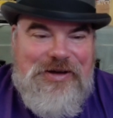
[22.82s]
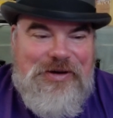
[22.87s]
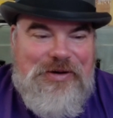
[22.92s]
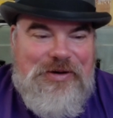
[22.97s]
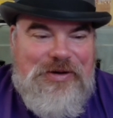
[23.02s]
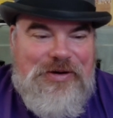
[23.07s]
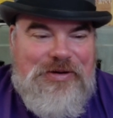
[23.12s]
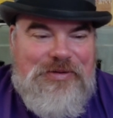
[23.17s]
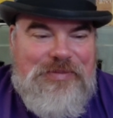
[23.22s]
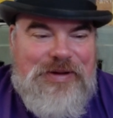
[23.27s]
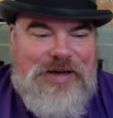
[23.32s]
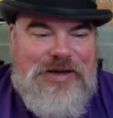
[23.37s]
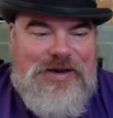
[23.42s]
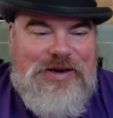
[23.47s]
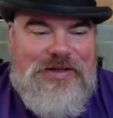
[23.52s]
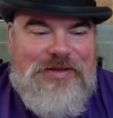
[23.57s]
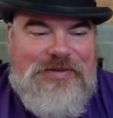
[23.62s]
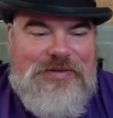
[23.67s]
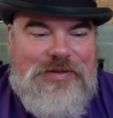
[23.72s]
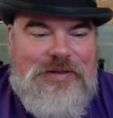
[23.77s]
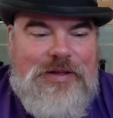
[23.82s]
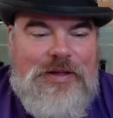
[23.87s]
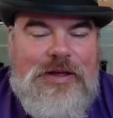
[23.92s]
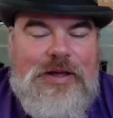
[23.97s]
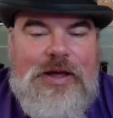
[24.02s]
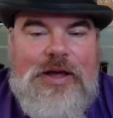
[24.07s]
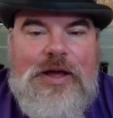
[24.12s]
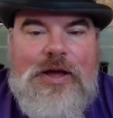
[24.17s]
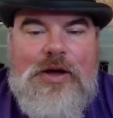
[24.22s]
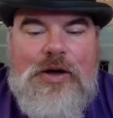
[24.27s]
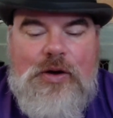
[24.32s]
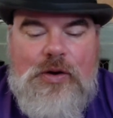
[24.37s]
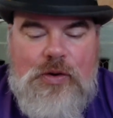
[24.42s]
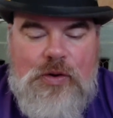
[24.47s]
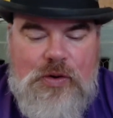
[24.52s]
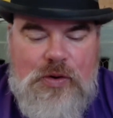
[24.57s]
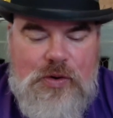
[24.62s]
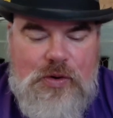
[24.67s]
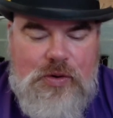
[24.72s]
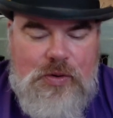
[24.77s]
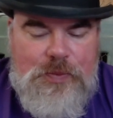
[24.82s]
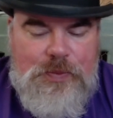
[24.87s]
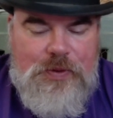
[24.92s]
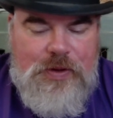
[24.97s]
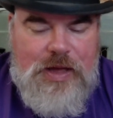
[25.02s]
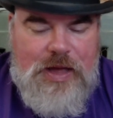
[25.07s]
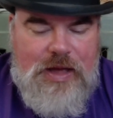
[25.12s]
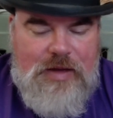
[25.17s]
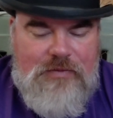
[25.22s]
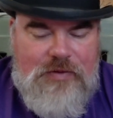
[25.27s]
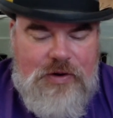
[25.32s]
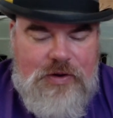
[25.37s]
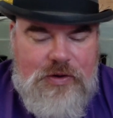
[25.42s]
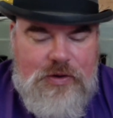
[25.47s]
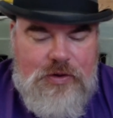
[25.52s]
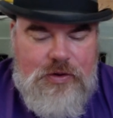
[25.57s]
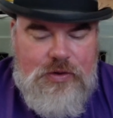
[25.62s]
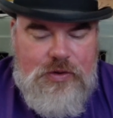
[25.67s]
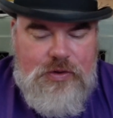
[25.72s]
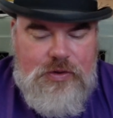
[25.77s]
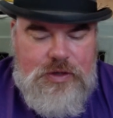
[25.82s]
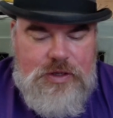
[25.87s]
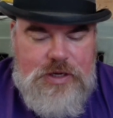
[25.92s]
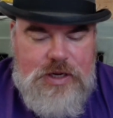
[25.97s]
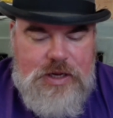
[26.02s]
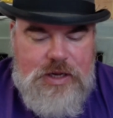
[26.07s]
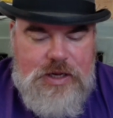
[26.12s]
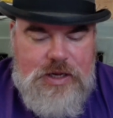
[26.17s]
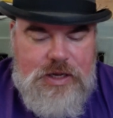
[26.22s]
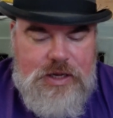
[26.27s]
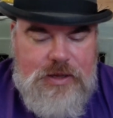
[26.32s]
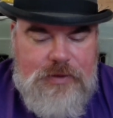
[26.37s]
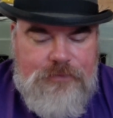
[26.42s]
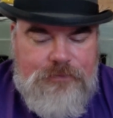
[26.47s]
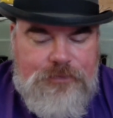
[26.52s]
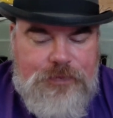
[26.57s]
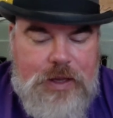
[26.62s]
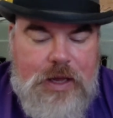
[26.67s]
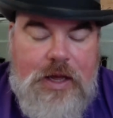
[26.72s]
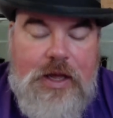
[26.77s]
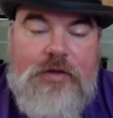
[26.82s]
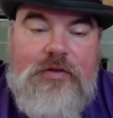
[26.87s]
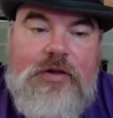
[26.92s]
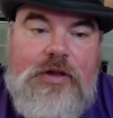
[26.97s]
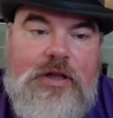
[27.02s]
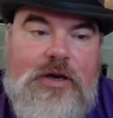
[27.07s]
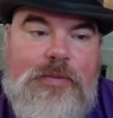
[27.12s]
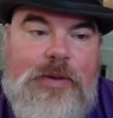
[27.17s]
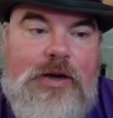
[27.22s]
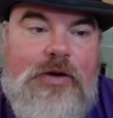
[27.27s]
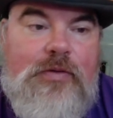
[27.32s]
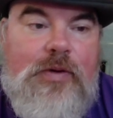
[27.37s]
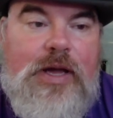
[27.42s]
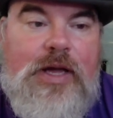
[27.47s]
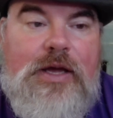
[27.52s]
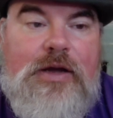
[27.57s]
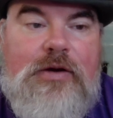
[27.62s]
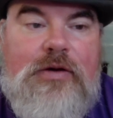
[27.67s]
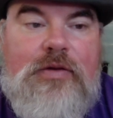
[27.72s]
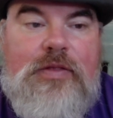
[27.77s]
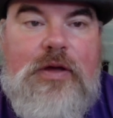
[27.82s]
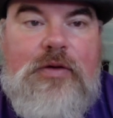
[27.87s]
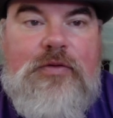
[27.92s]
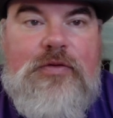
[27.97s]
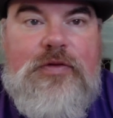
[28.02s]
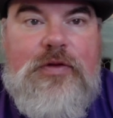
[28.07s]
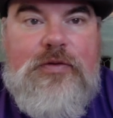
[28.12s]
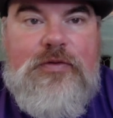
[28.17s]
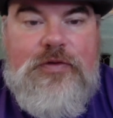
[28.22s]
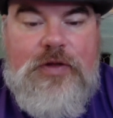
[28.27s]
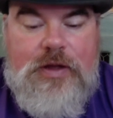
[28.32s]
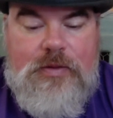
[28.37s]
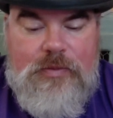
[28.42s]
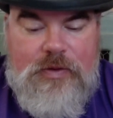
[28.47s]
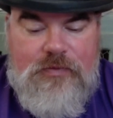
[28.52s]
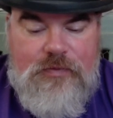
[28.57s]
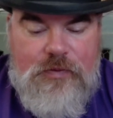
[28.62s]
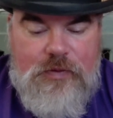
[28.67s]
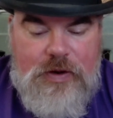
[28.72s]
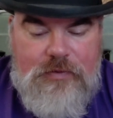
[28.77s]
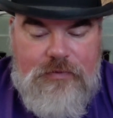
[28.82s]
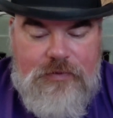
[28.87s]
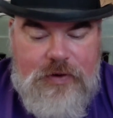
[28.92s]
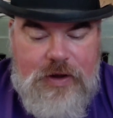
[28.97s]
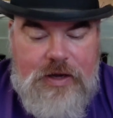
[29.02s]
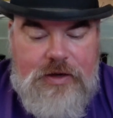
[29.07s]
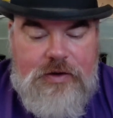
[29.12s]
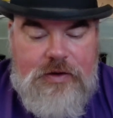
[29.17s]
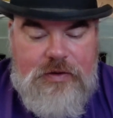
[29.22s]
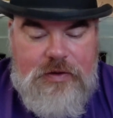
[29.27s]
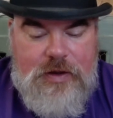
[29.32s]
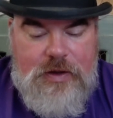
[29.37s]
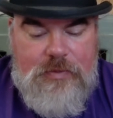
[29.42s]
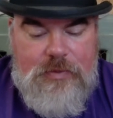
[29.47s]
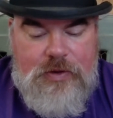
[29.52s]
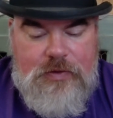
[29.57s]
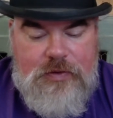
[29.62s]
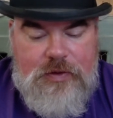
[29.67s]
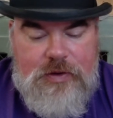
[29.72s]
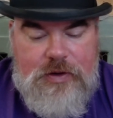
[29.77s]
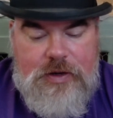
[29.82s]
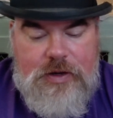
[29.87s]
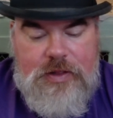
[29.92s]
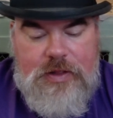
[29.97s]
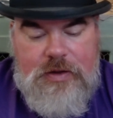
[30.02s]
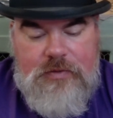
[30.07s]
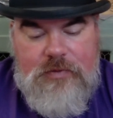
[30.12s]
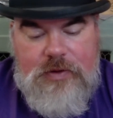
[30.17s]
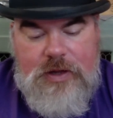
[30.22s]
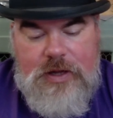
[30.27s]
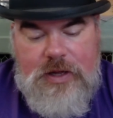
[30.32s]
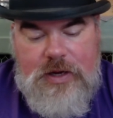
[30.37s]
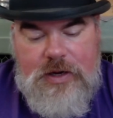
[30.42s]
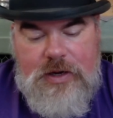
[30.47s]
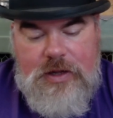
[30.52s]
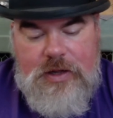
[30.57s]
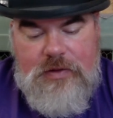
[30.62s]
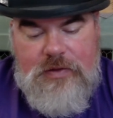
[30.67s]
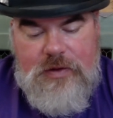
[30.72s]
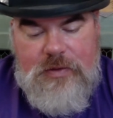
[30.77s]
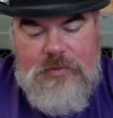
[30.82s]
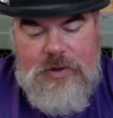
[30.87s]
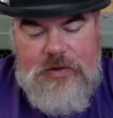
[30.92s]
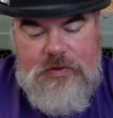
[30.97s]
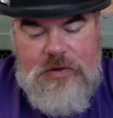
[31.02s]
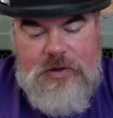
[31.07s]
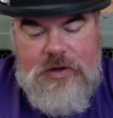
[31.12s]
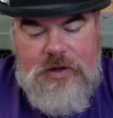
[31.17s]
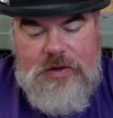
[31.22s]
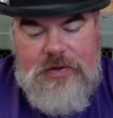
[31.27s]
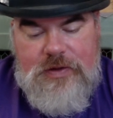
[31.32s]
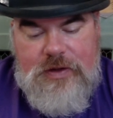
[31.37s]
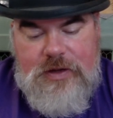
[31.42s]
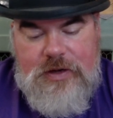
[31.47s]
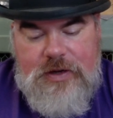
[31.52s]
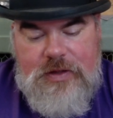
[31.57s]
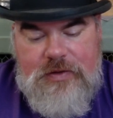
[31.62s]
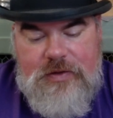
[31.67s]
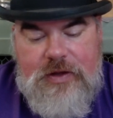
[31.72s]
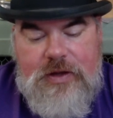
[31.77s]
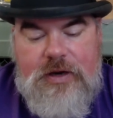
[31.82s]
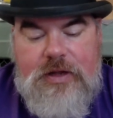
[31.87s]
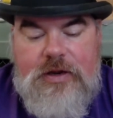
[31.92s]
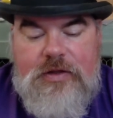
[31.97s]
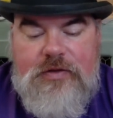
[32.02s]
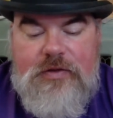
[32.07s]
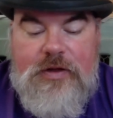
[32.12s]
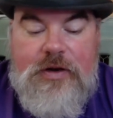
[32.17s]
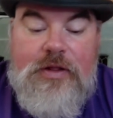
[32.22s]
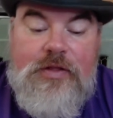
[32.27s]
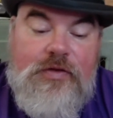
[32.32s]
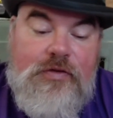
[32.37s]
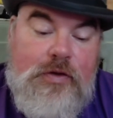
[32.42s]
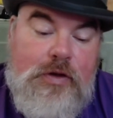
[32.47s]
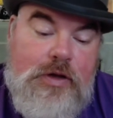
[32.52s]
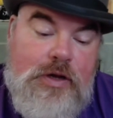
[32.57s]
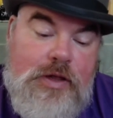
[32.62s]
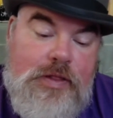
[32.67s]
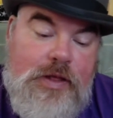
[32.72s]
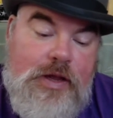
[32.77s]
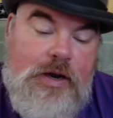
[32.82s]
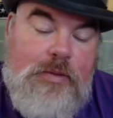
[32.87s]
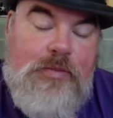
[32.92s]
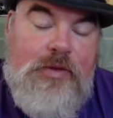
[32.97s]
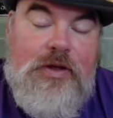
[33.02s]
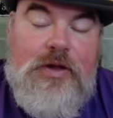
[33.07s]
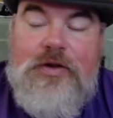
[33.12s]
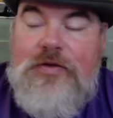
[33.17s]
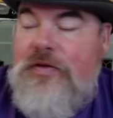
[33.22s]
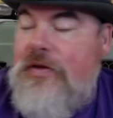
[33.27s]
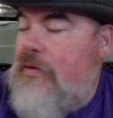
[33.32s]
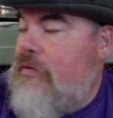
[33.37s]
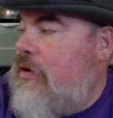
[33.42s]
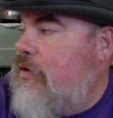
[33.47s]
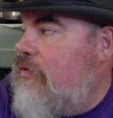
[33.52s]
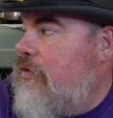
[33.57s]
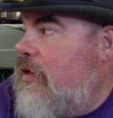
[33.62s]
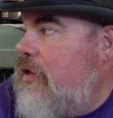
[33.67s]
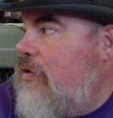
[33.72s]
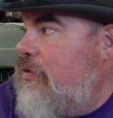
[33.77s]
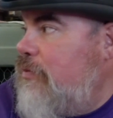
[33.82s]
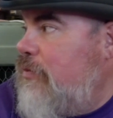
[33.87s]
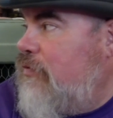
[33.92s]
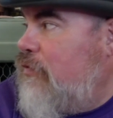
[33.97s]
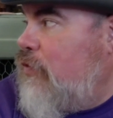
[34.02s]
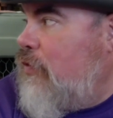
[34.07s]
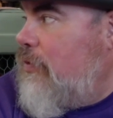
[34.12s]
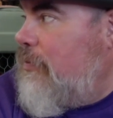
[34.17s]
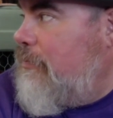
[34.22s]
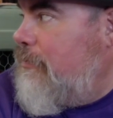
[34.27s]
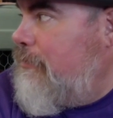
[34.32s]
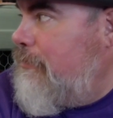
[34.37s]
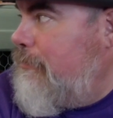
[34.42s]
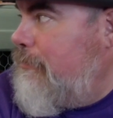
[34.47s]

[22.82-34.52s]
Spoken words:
Oh, my goodness. Hope you're having a good day. It's a little bit gray here. I was saying before, I forget to sing my song, and then we had to sing my song. I sing the song, and then I'm going to say what I was singing before.